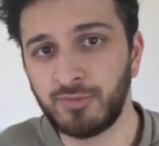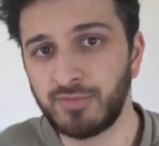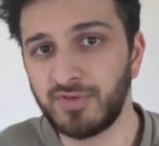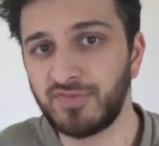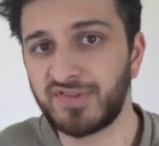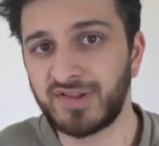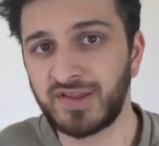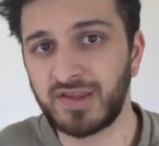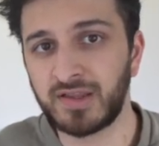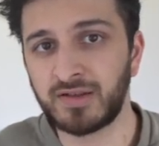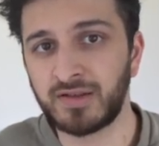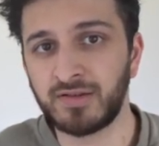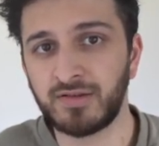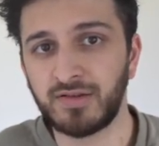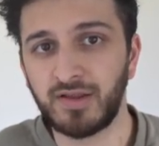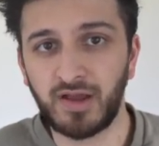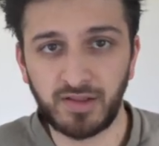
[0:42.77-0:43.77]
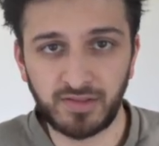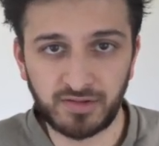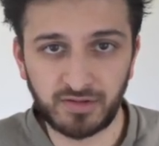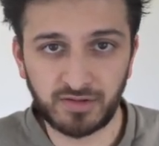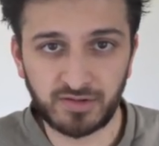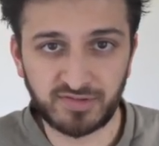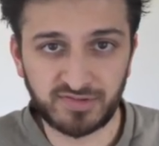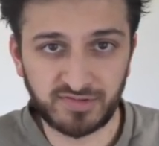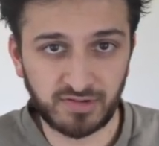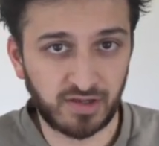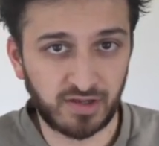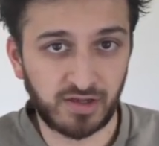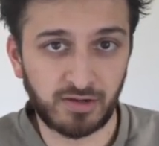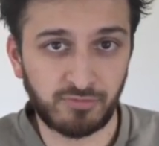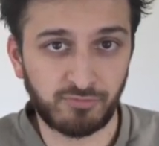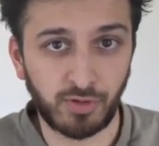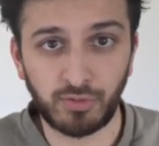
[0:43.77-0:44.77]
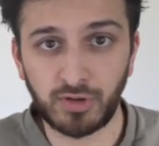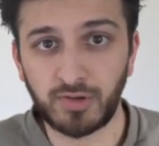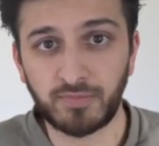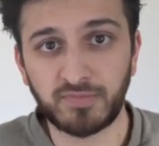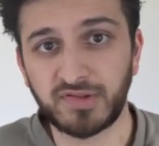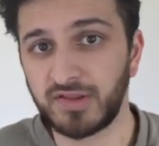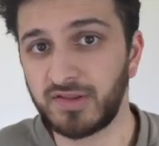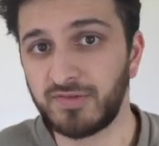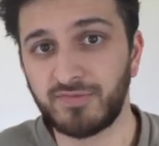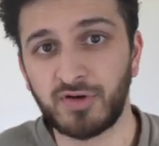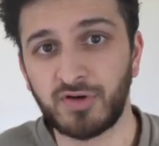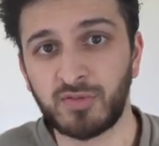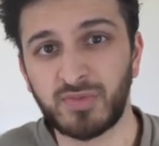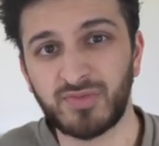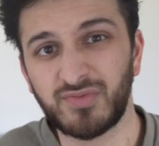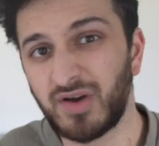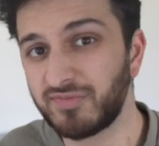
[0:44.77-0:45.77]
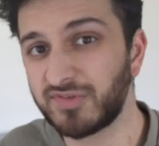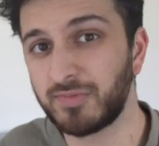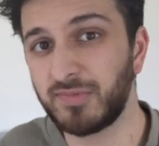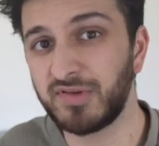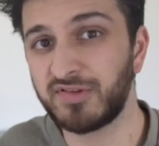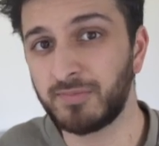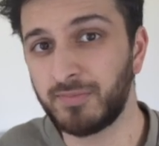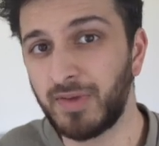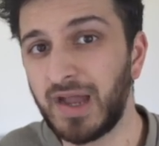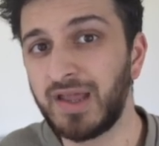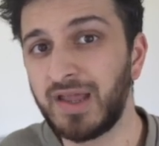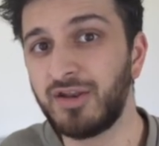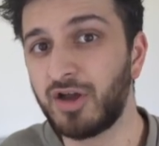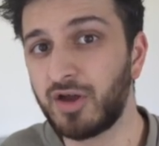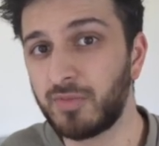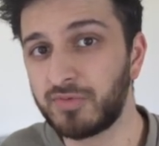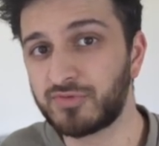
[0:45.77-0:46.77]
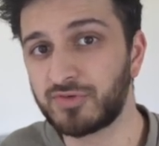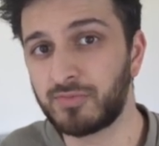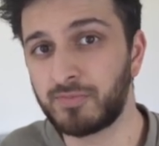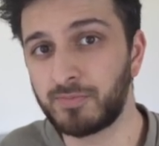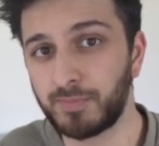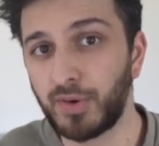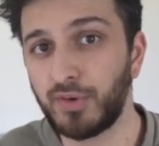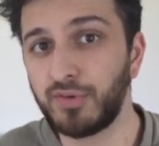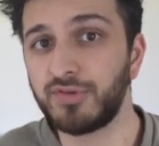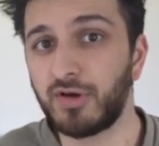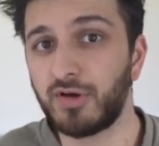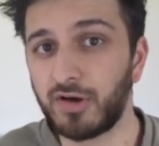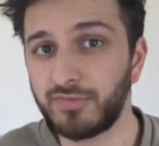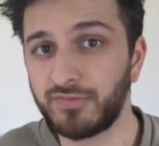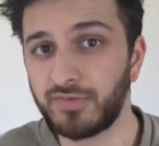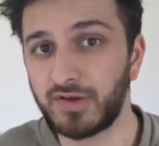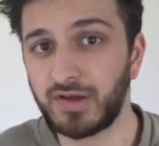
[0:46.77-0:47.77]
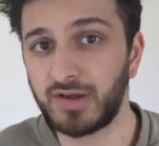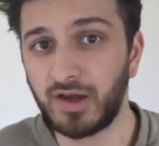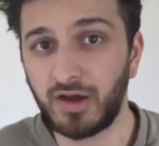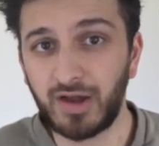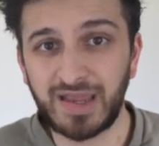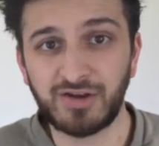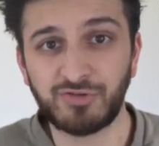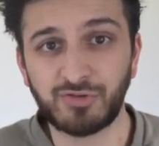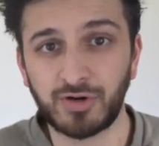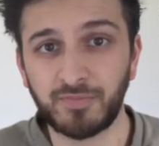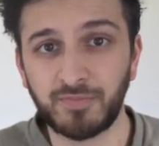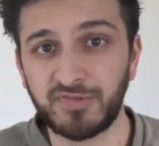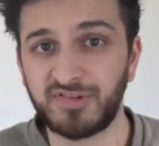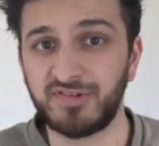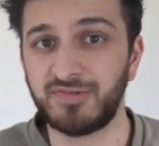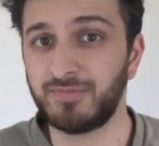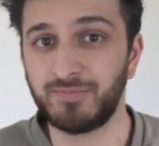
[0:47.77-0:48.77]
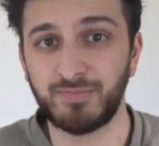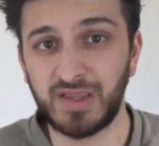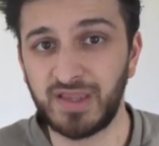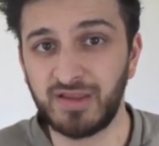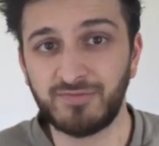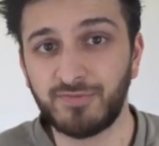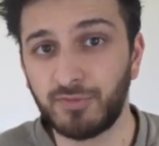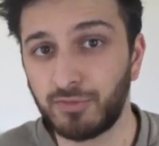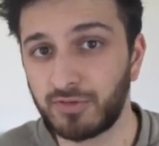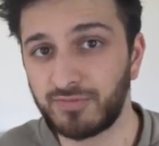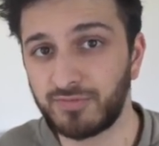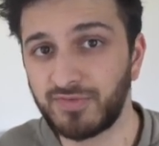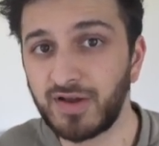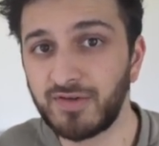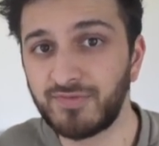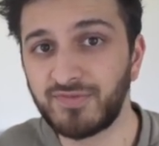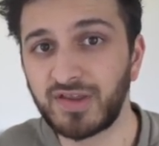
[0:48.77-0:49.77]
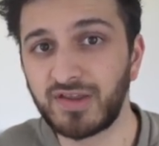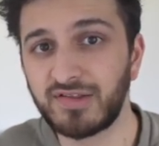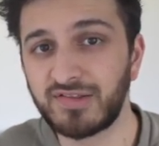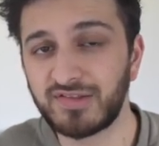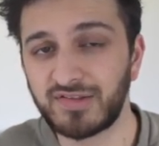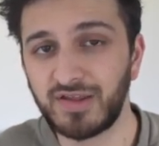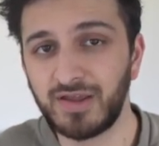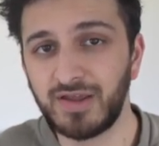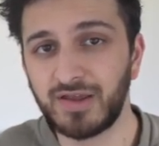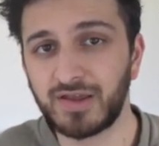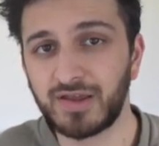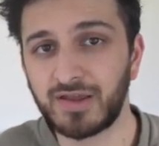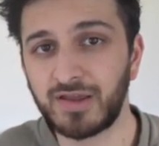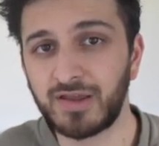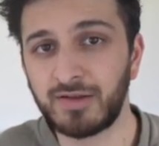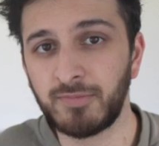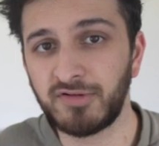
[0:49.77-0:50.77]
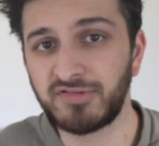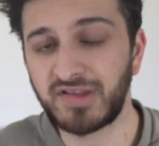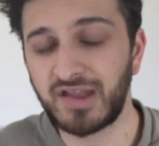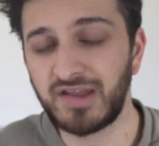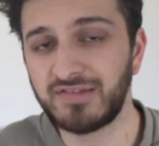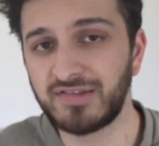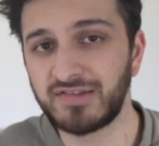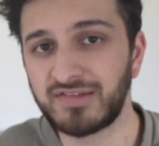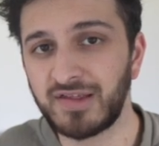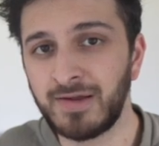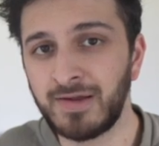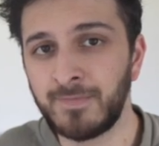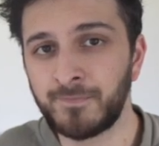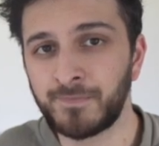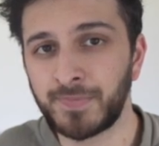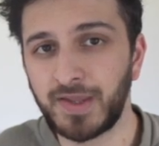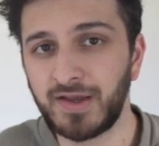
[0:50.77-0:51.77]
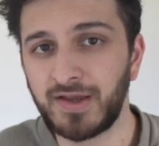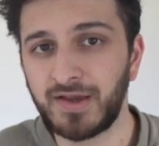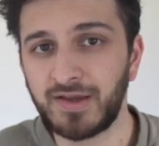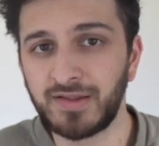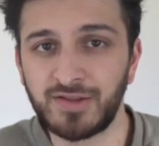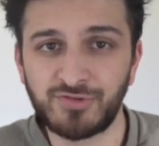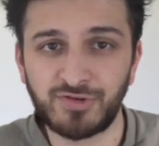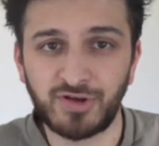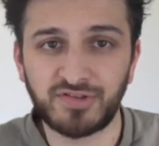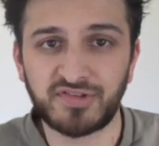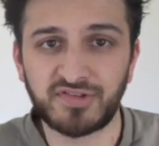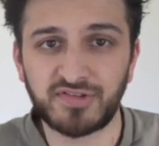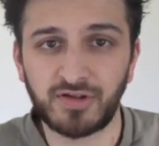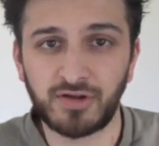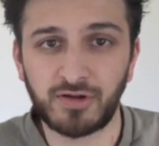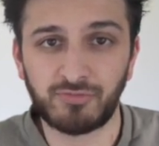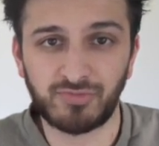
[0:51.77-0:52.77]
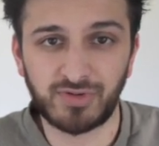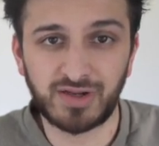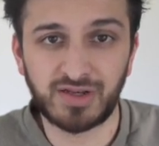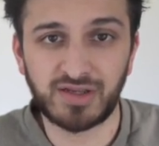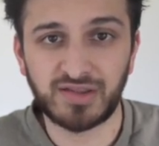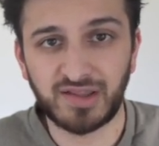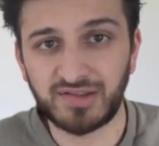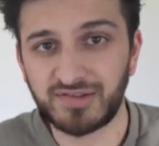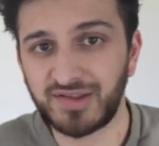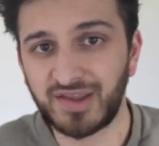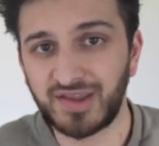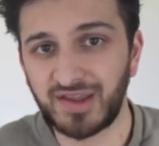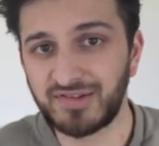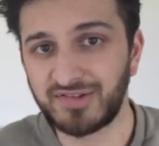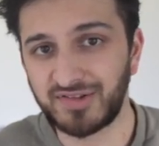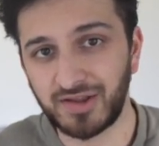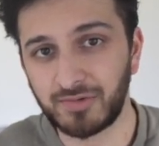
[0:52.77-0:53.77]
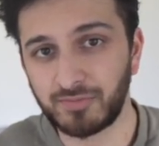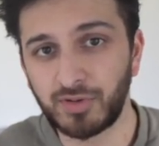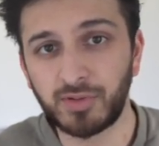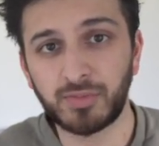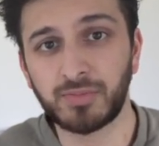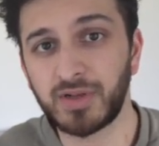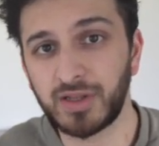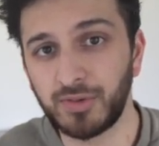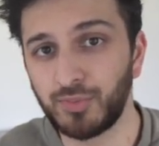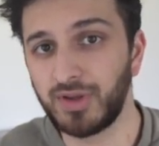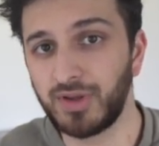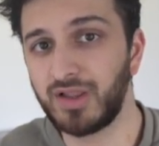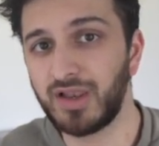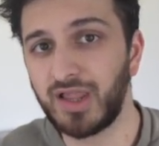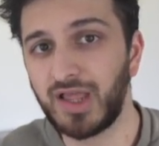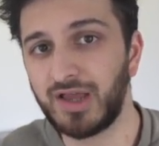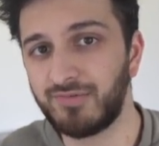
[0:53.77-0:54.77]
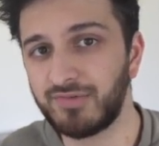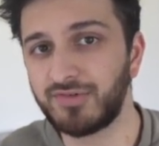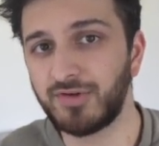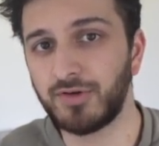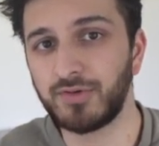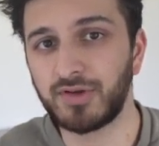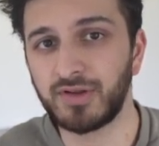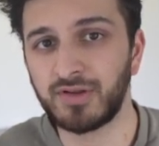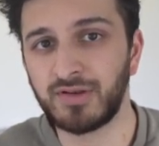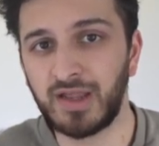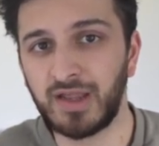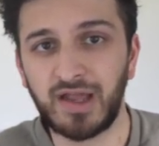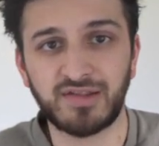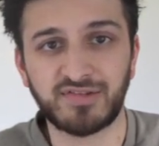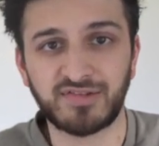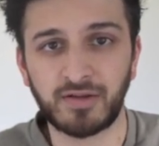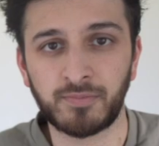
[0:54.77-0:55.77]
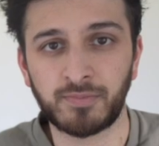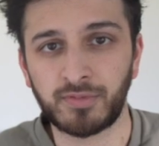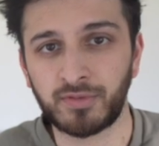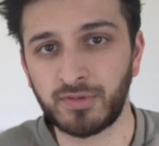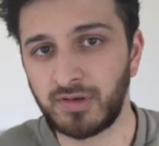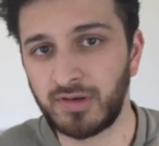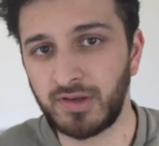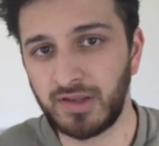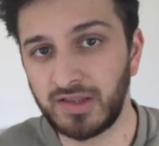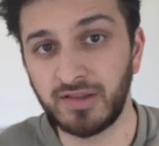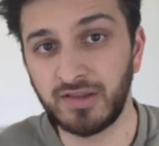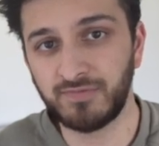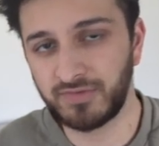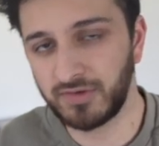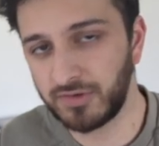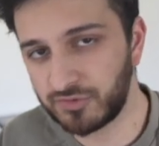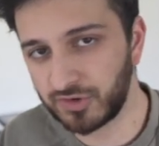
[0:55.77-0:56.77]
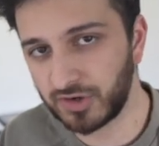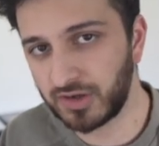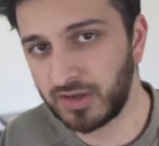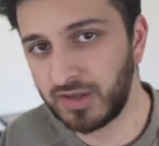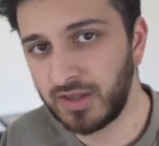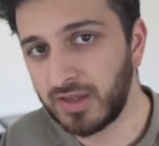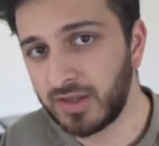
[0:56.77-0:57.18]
We've seen other rollups in the form of Optimism and Arbitrum both offer airdrops being 4 or 5 figures in most cases, and the chances are really that zkSync probably will have a token at some point in the future.